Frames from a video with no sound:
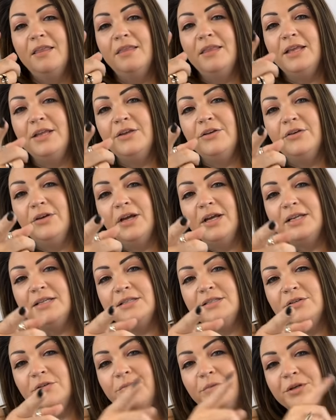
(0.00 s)
Thank you guys
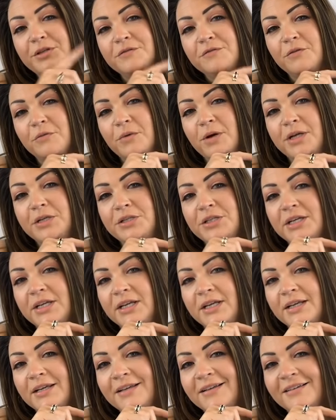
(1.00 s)
so much for
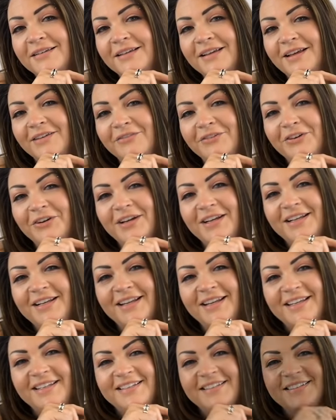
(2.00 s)
watching. Have a great
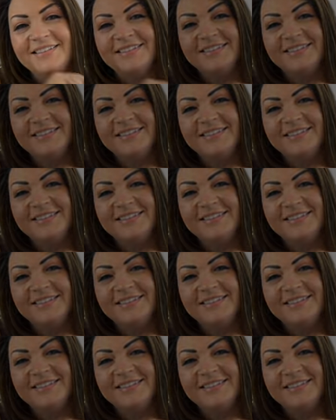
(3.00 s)
night.